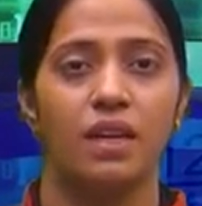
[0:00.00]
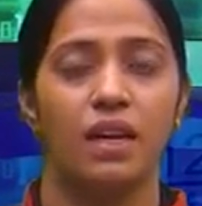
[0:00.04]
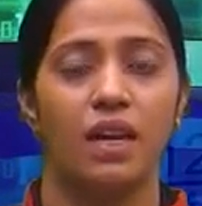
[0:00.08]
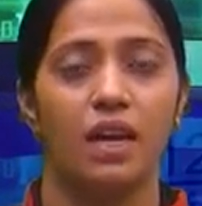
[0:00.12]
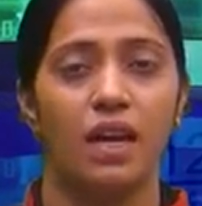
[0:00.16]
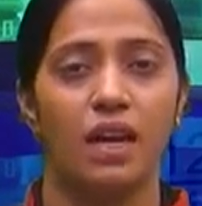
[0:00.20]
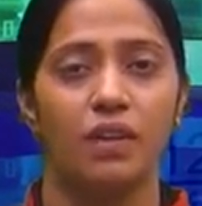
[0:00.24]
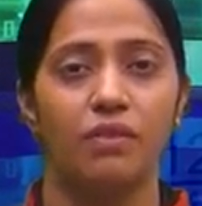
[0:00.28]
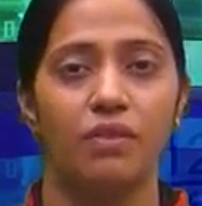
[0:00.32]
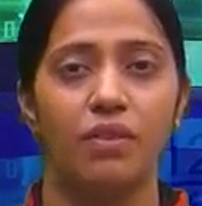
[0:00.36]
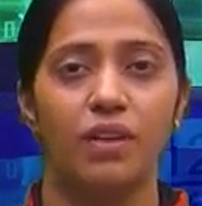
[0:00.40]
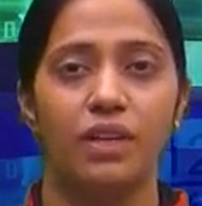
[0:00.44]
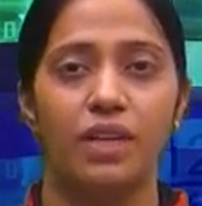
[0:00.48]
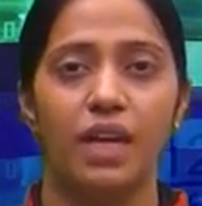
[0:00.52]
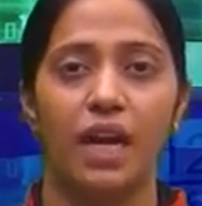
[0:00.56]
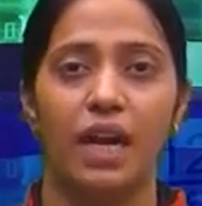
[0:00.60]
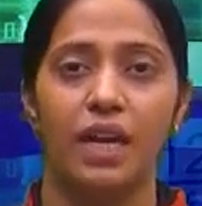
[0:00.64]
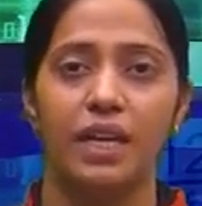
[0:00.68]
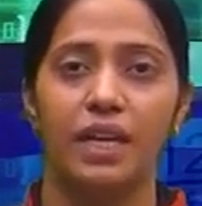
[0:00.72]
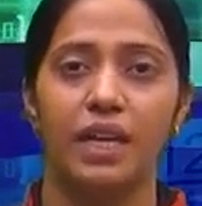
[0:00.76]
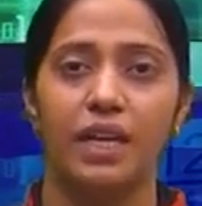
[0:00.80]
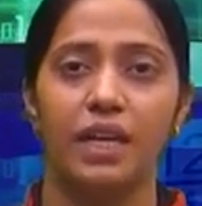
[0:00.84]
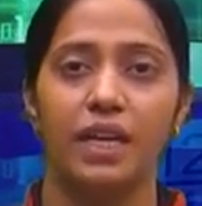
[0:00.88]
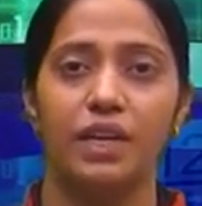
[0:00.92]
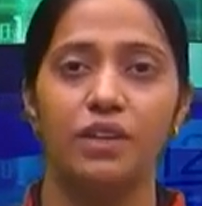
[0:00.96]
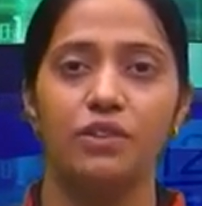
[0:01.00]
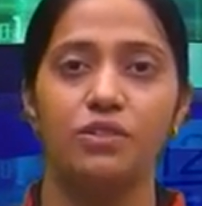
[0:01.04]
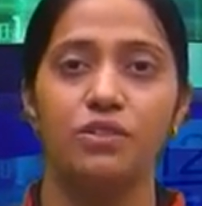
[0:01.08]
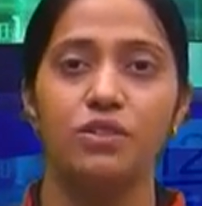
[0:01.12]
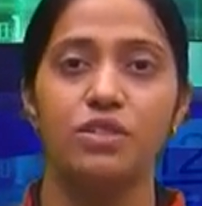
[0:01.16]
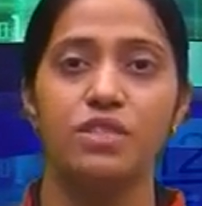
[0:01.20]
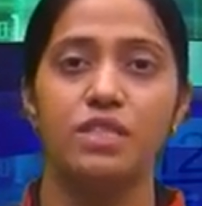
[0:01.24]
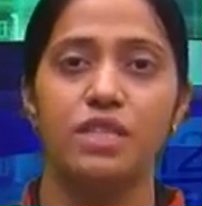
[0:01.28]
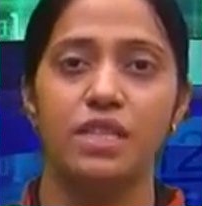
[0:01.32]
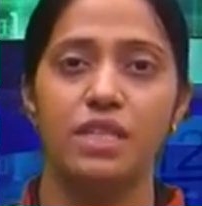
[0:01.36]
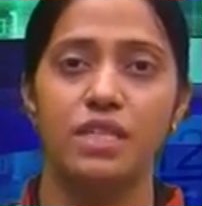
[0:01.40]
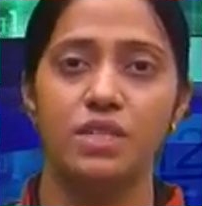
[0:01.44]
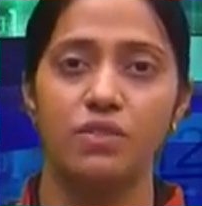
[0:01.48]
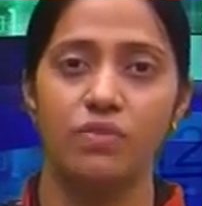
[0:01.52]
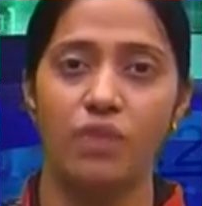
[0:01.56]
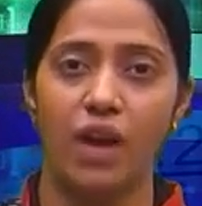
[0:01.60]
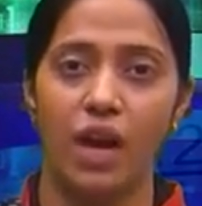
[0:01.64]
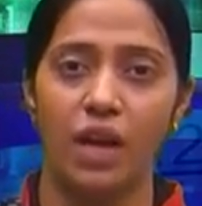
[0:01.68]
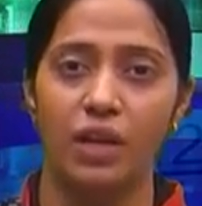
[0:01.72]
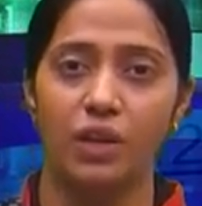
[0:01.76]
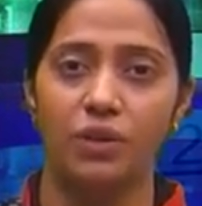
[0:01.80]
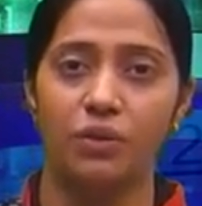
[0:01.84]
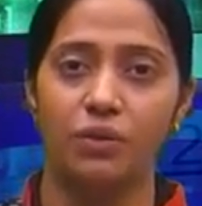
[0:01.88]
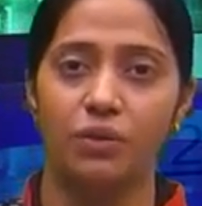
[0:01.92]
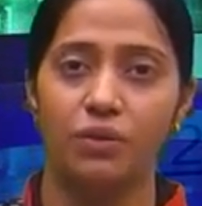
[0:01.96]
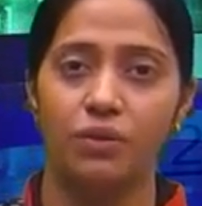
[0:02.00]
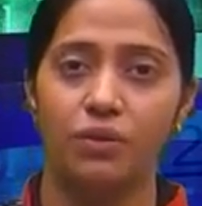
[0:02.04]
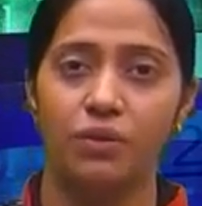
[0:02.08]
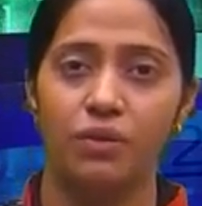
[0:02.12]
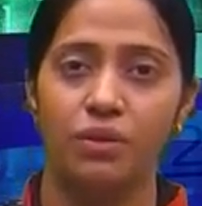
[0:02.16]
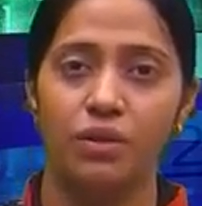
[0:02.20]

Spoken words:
And we will directly use this value.